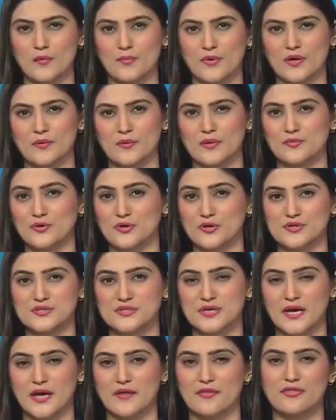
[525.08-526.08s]
Habib Abdul
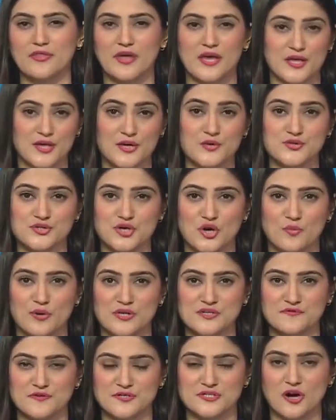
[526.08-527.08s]
Hussein, thank you so
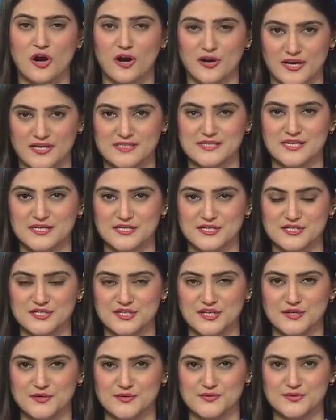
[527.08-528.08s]
much for talking to
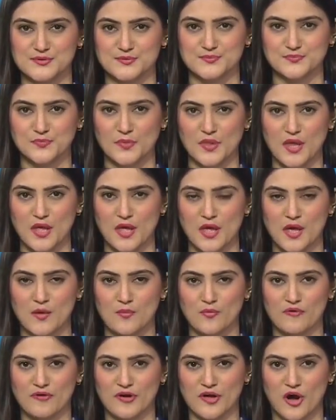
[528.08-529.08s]
Indus News.
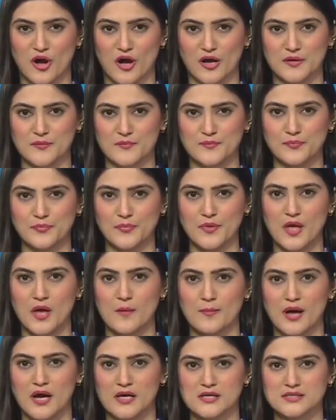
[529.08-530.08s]
Moving on.
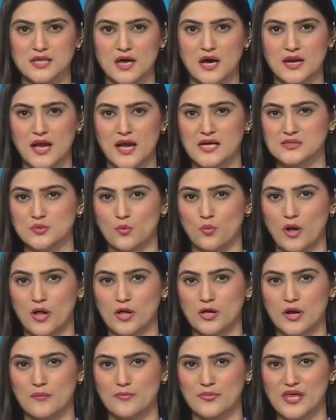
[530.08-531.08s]
Pakistan has
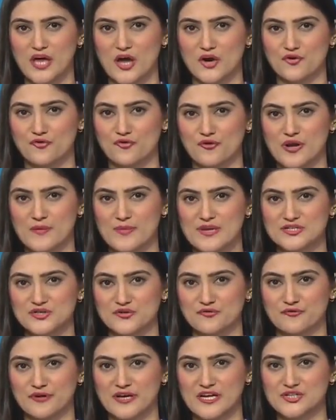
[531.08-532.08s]
welcomed the agreement
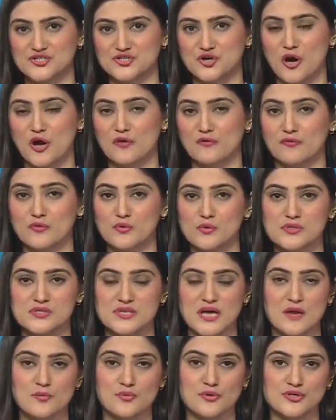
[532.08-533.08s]
reached on
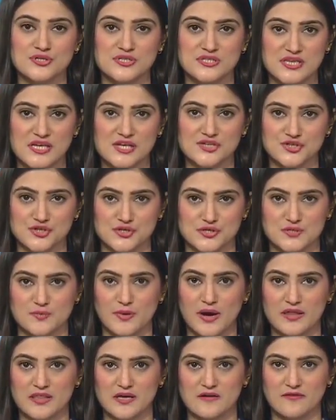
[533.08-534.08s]
rules and procedures
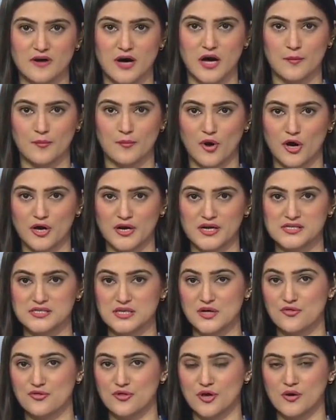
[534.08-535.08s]
by the Afghan
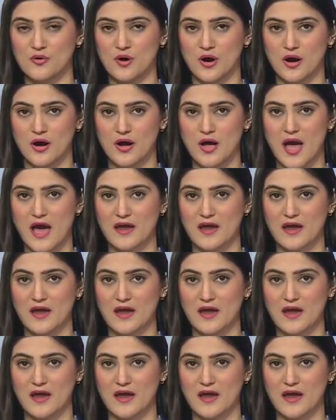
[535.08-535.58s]
parties in Doha.